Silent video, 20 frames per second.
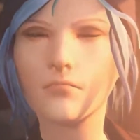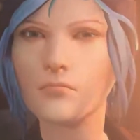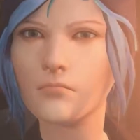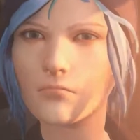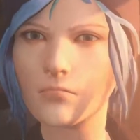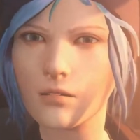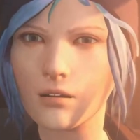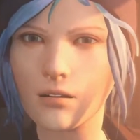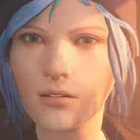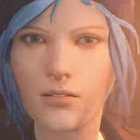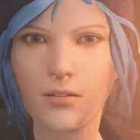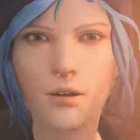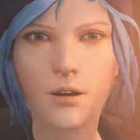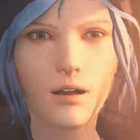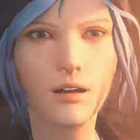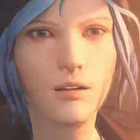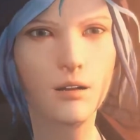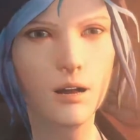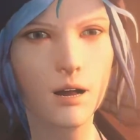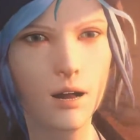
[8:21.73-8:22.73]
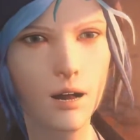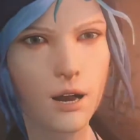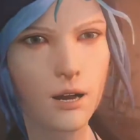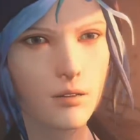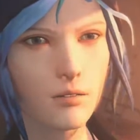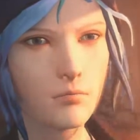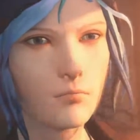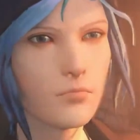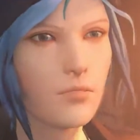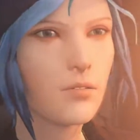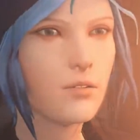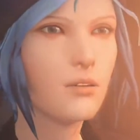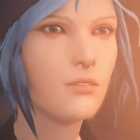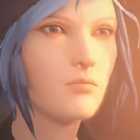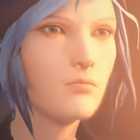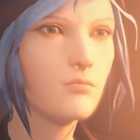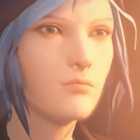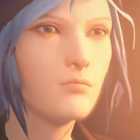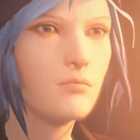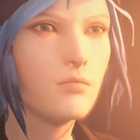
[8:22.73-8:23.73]
almost a month without letting me know.
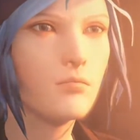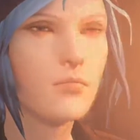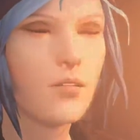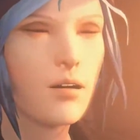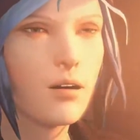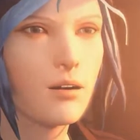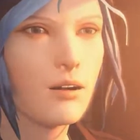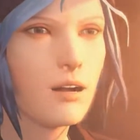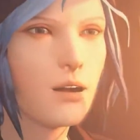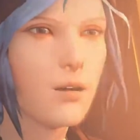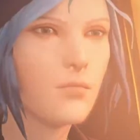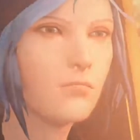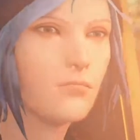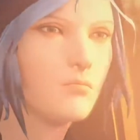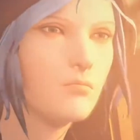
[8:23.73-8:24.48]
Enough said.